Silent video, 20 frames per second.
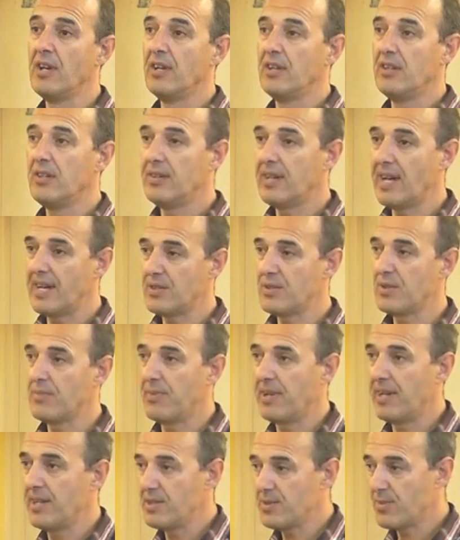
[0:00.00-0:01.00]
You get to a
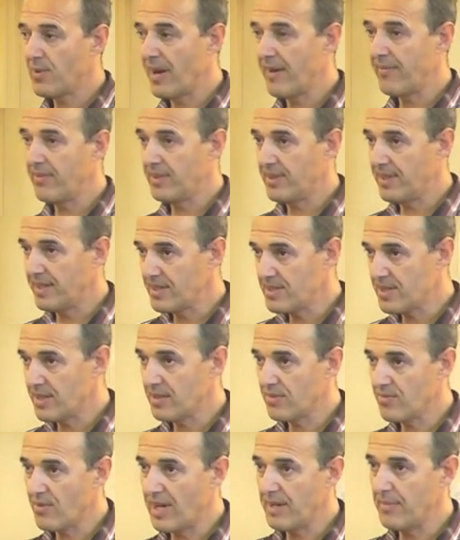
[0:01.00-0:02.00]
place where everything's in the
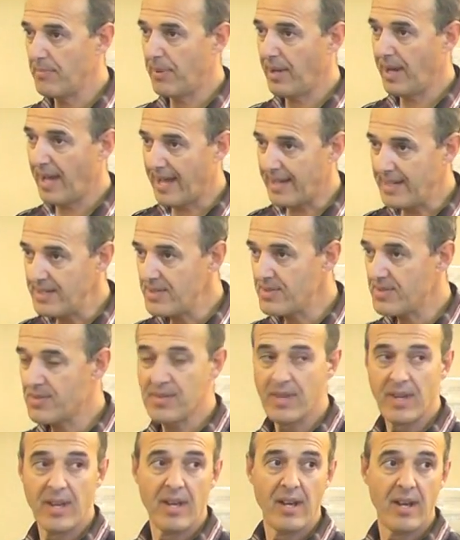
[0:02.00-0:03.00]
right place,
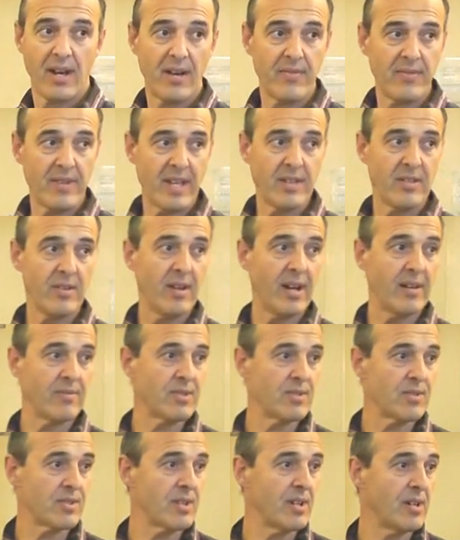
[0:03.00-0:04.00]
and then you have to
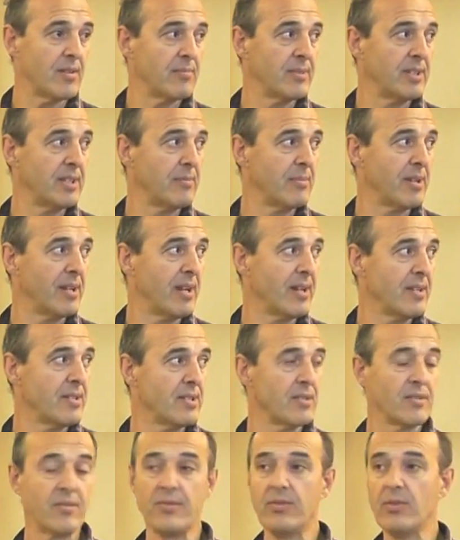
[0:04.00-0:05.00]
start
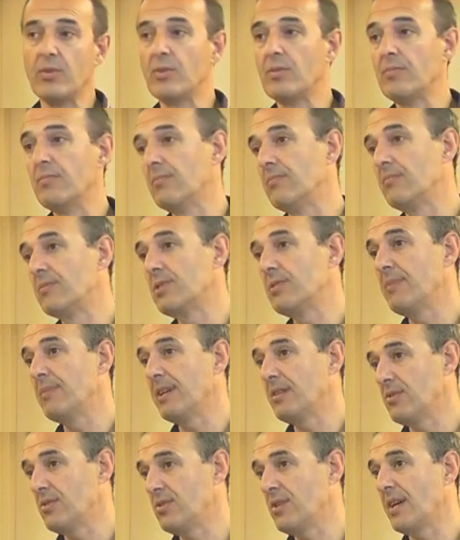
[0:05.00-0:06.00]
manipulating the form to
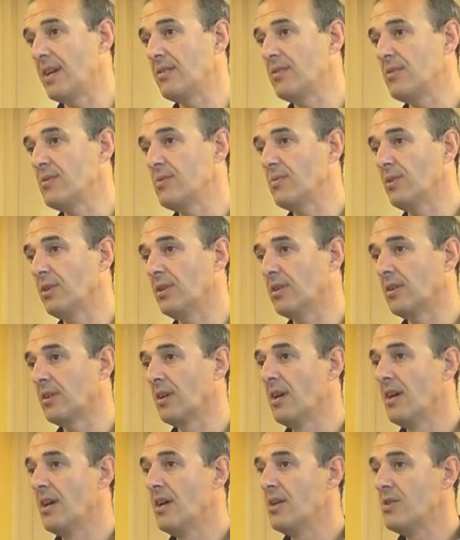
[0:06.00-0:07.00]
make the shadows work.
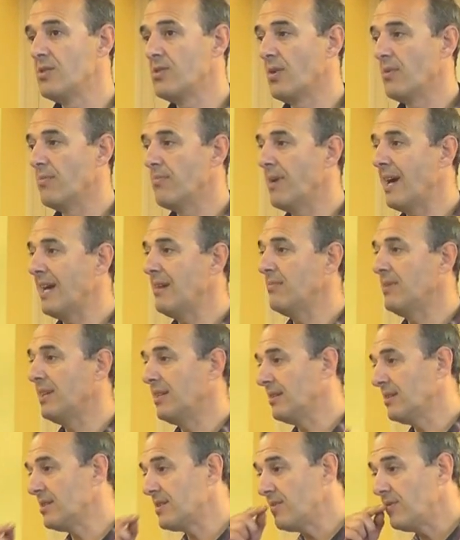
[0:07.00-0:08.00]
So it may mean
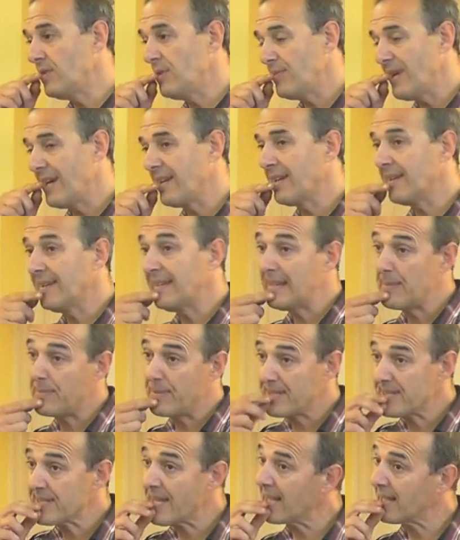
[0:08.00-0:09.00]
that if you make a lip
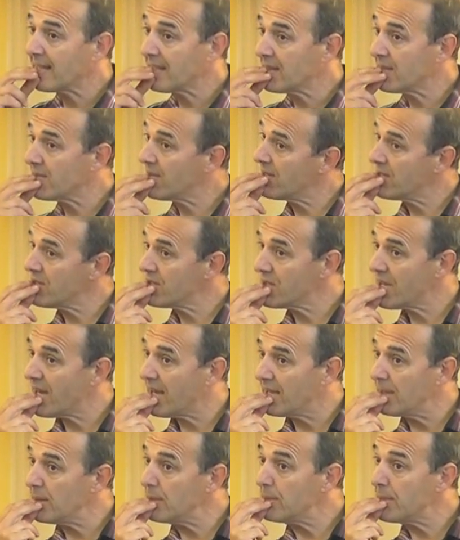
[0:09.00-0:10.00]
exactly the right
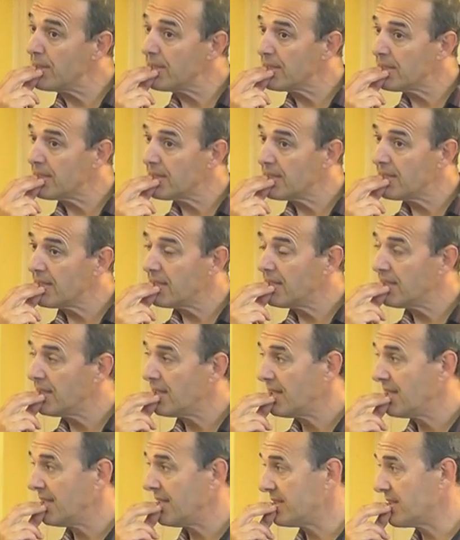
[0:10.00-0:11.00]
shape,
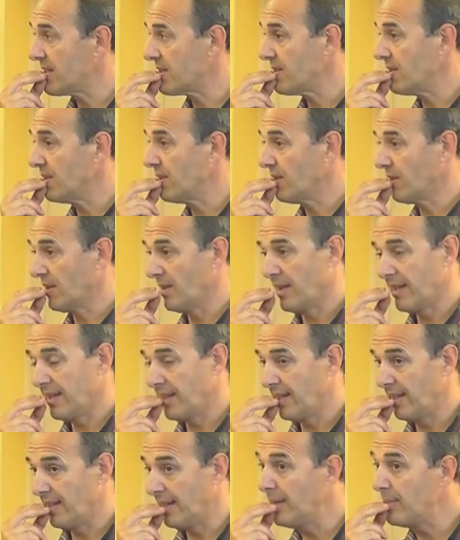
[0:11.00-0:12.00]
it doesn't look like
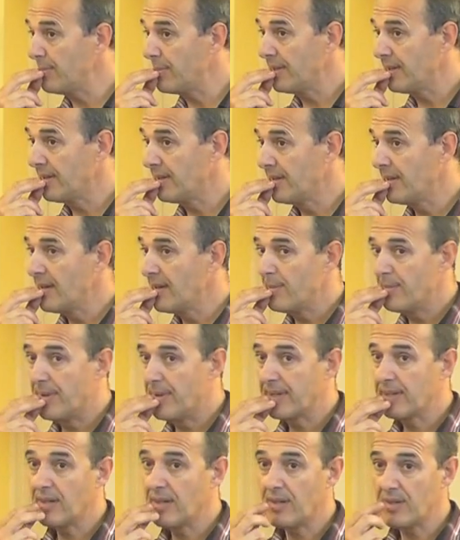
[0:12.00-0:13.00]
a lip,
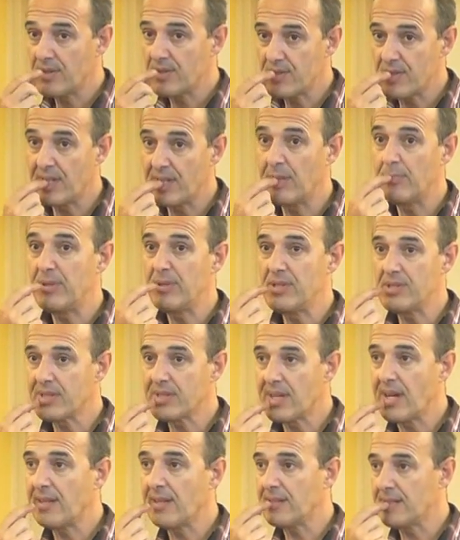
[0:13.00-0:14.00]
because the lip is
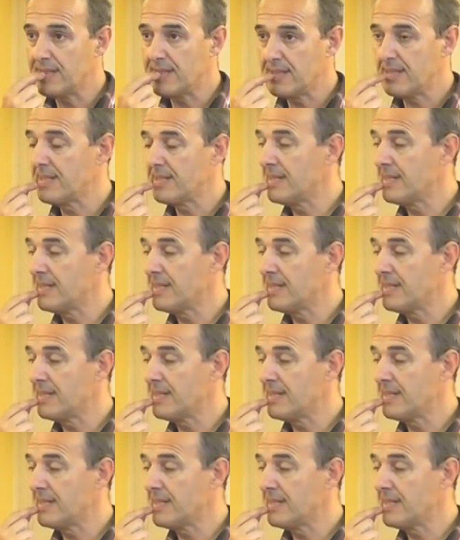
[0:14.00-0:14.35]
coloured.